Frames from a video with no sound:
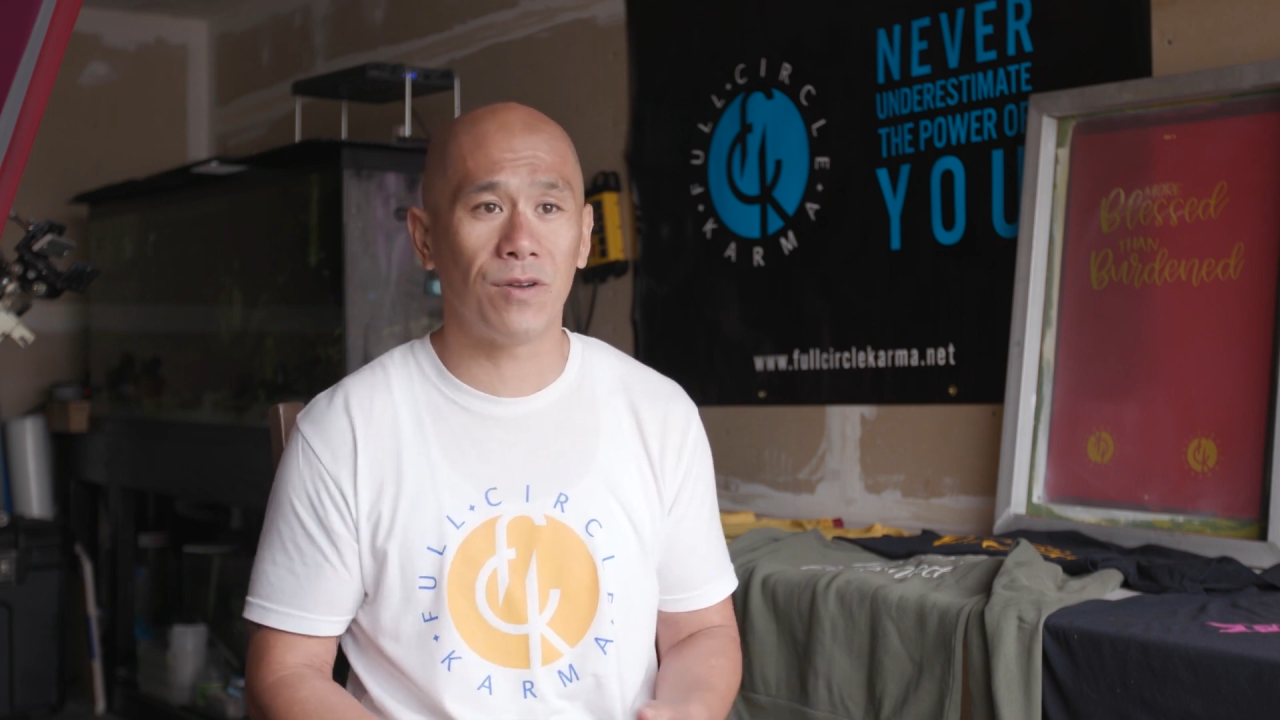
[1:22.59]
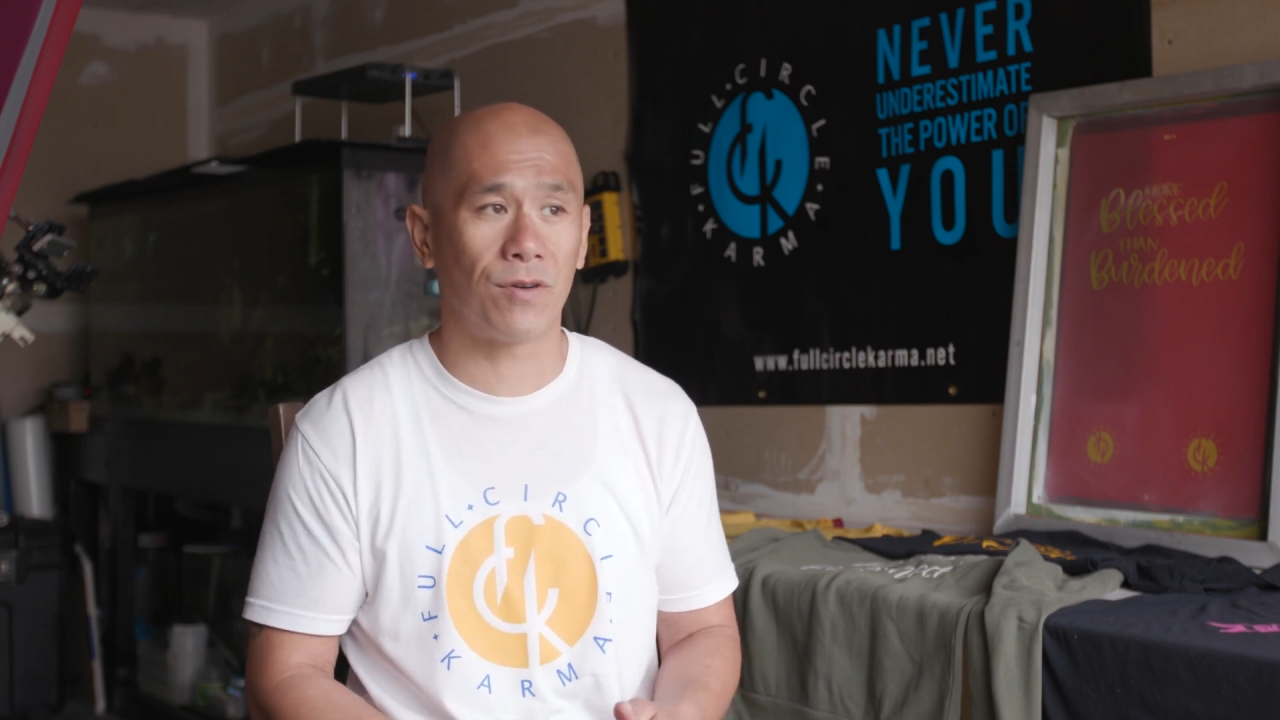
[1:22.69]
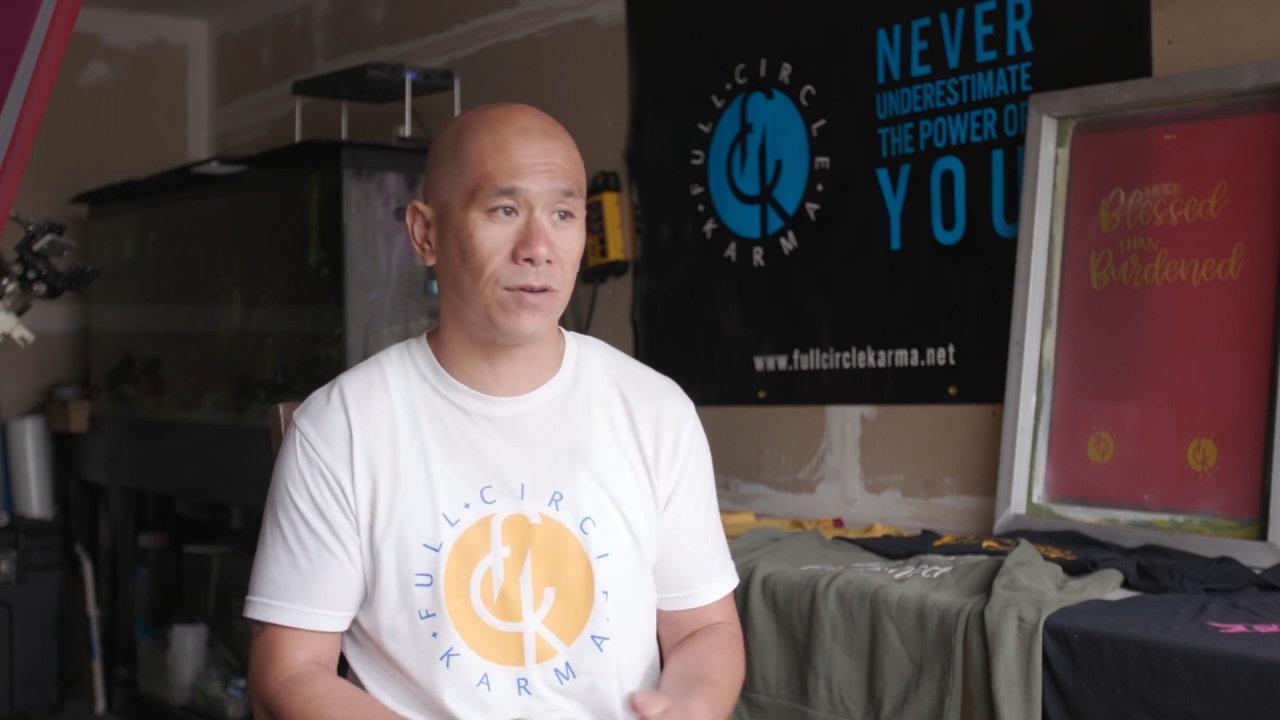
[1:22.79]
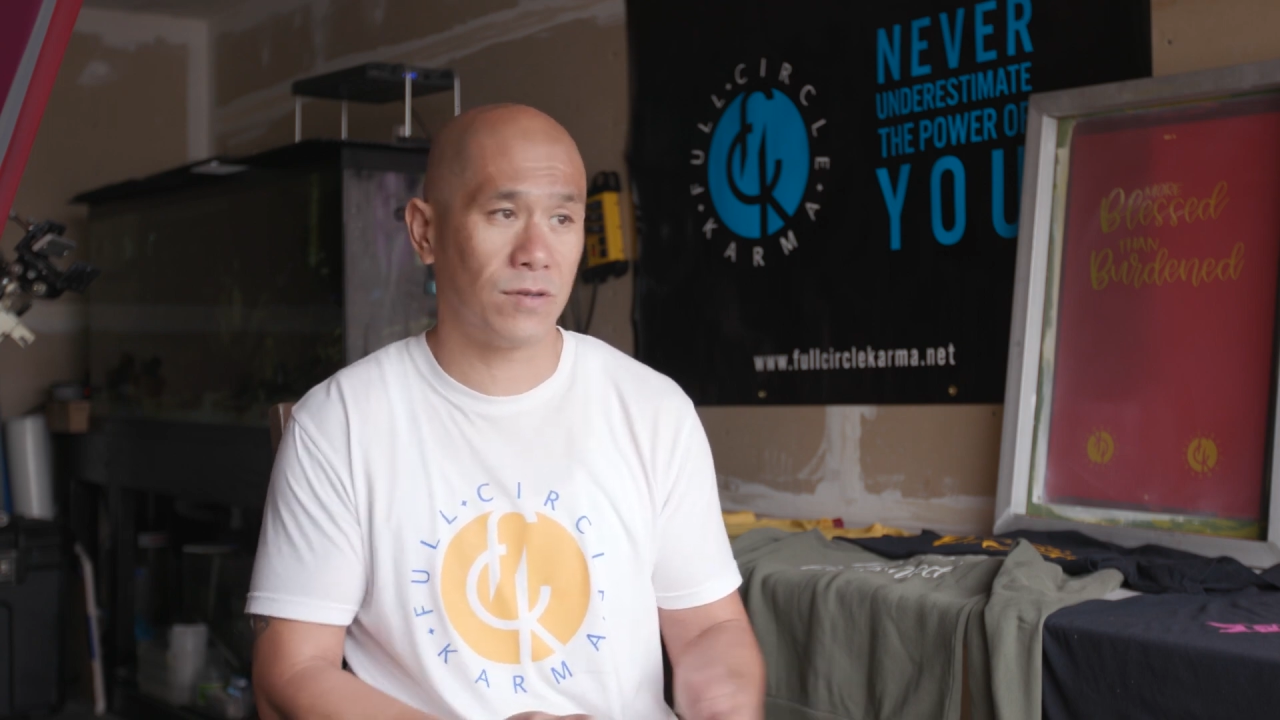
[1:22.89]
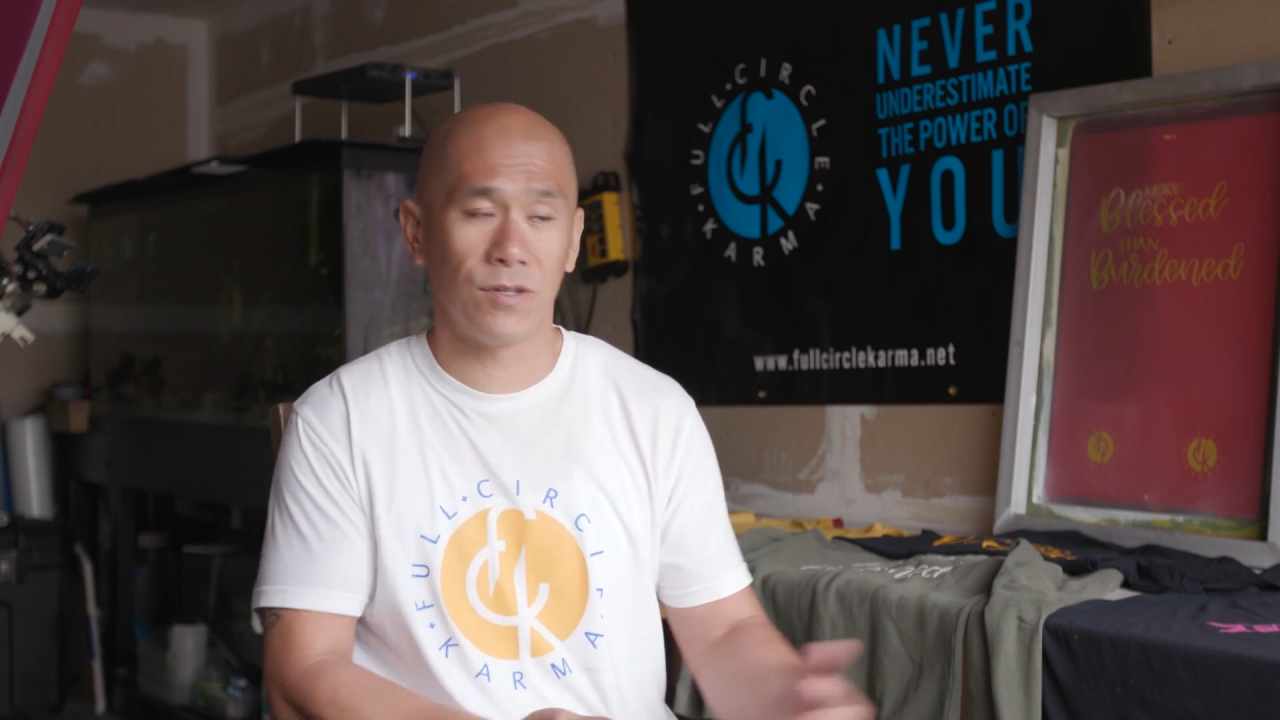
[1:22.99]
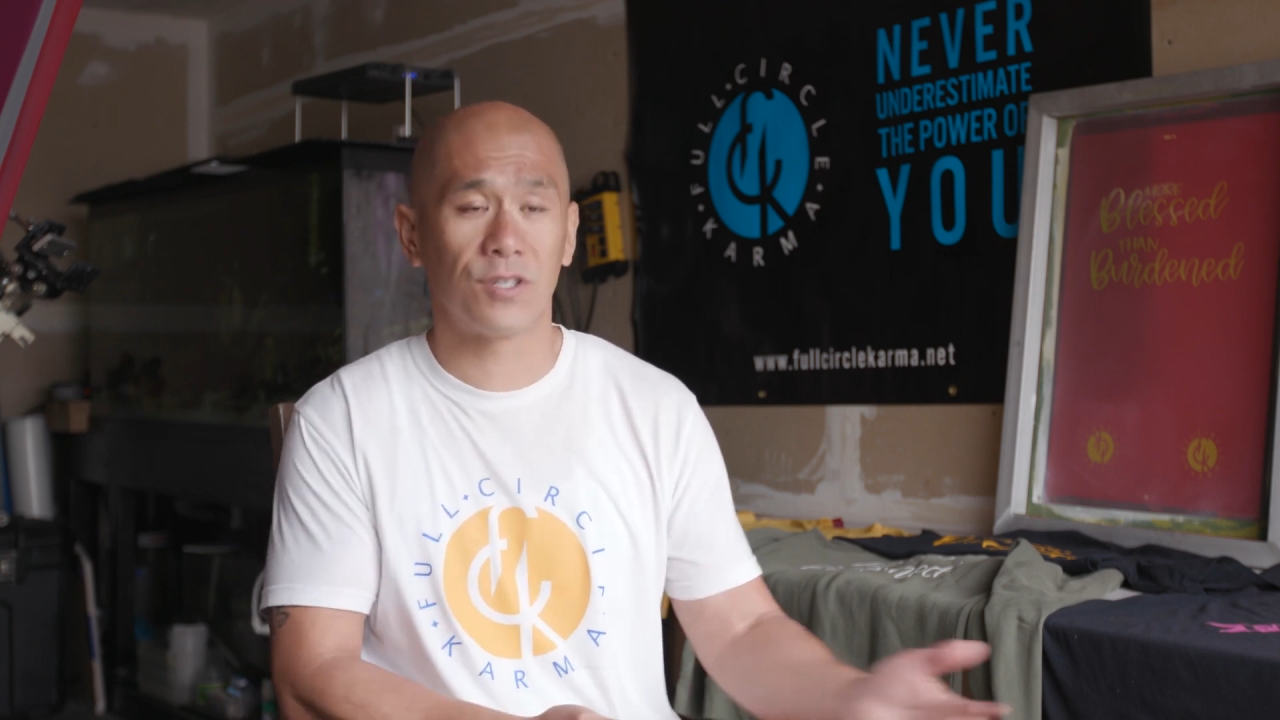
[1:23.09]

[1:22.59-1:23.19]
or